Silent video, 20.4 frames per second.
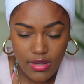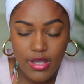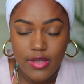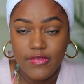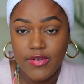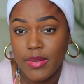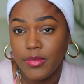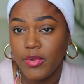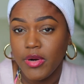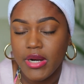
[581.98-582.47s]

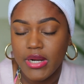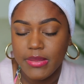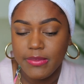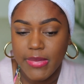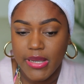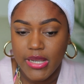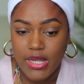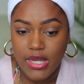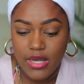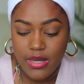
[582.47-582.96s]
If I'm
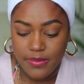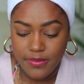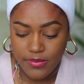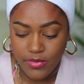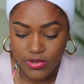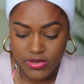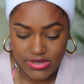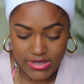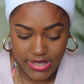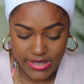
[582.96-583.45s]
wearing makeup,
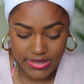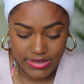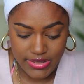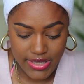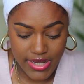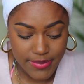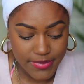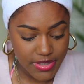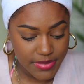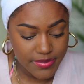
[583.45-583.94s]
most
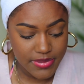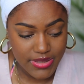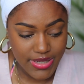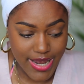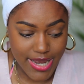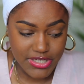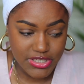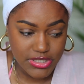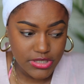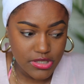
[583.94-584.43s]
likely I'm gonna put
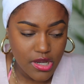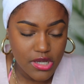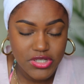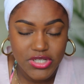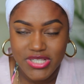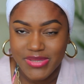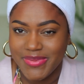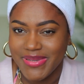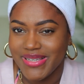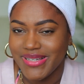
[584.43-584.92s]
lashes on
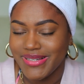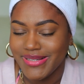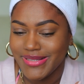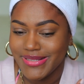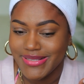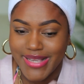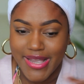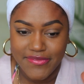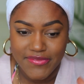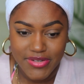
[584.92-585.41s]
just
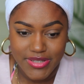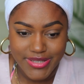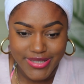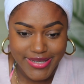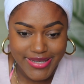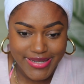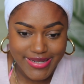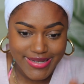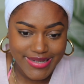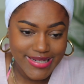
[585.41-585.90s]
because I feel
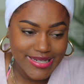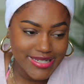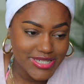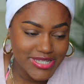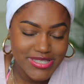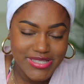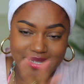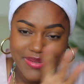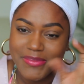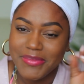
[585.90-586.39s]
like it
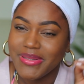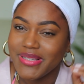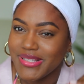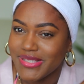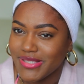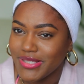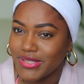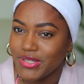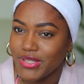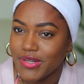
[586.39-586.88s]
just
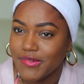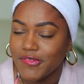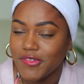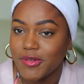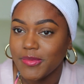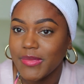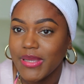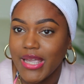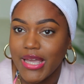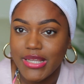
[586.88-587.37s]
completes the look
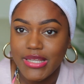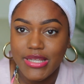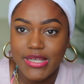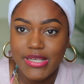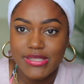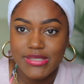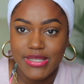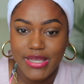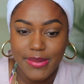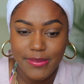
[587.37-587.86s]
for me at
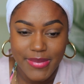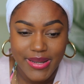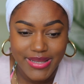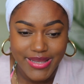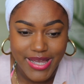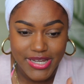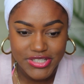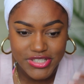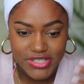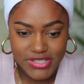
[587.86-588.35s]
least. Like my
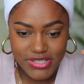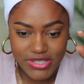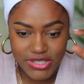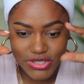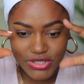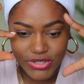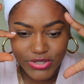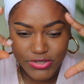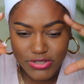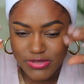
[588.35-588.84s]
lashes
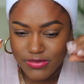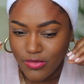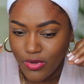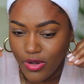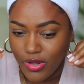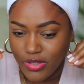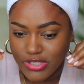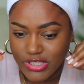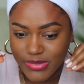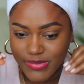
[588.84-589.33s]
look so
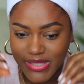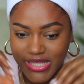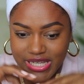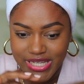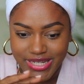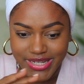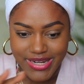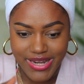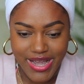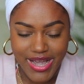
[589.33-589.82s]
small to
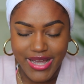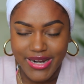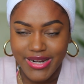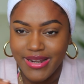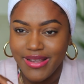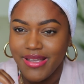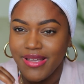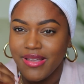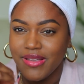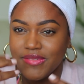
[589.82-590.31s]
me and not
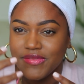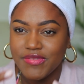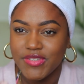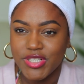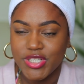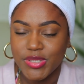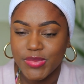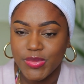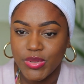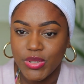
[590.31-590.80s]

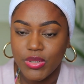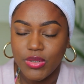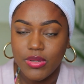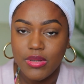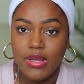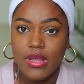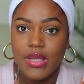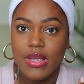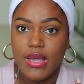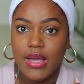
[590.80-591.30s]

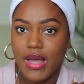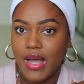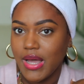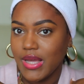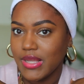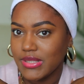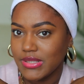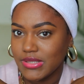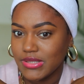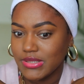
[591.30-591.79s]
visible
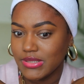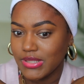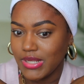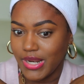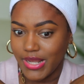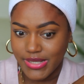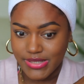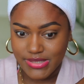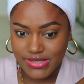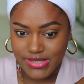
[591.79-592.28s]

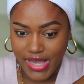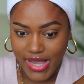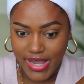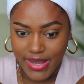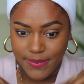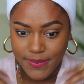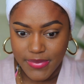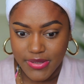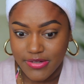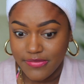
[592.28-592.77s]
unless
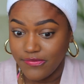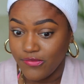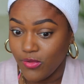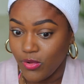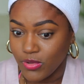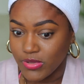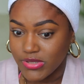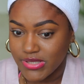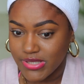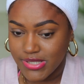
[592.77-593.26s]
I put
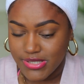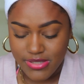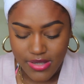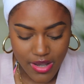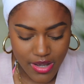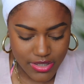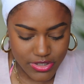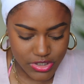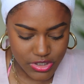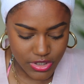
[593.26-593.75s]
falsies
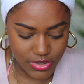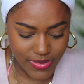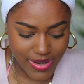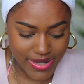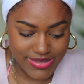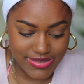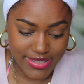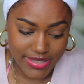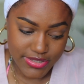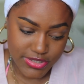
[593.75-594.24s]
on. So
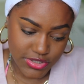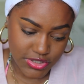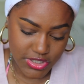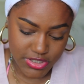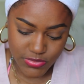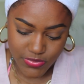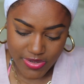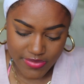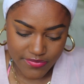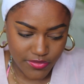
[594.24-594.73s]
I tend to
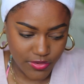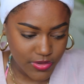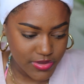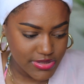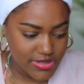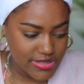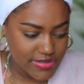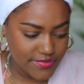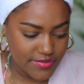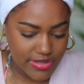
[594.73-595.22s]
just wear
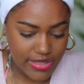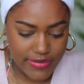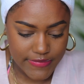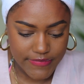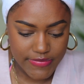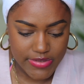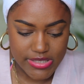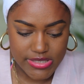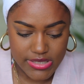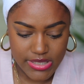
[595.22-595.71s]
falsies for
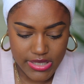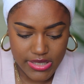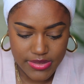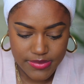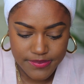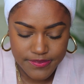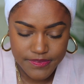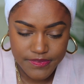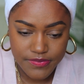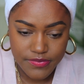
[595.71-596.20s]
that
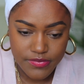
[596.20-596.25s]
reason.